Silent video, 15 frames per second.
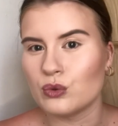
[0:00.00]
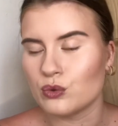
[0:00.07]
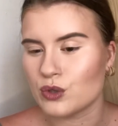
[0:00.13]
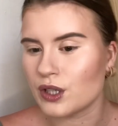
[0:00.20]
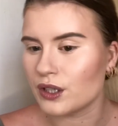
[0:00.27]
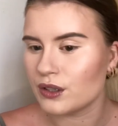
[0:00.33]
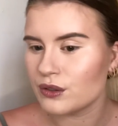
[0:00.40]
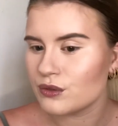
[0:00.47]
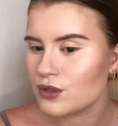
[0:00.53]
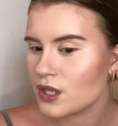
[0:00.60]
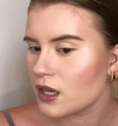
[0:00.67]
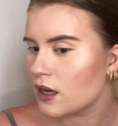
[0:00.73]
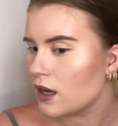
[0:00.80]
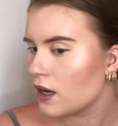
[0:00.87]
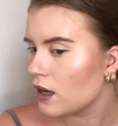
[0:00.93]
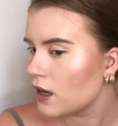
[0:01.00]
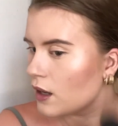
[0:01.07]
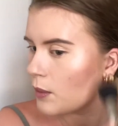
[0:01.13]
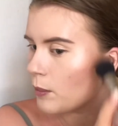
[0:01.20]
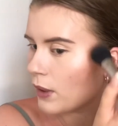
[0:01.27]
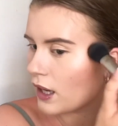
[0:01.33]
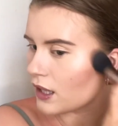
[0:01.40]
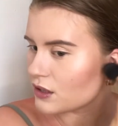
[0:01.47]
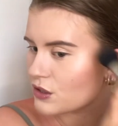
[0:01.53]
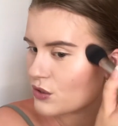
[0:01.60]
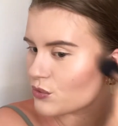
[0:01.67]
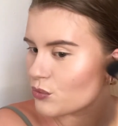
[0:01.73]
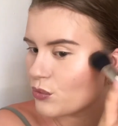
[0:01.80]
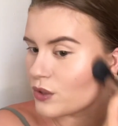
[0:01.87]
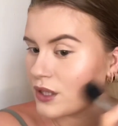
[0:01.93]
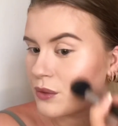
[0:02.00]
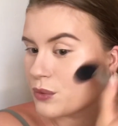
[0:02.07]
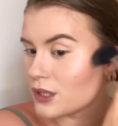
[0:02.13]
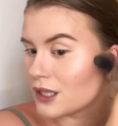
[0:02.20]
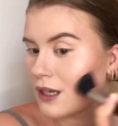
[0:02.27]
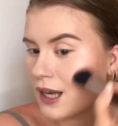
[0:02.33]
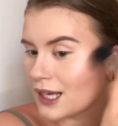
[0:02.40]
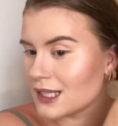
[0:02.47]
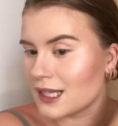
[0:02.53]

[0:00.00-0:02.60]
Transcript: toned, but I just really like it.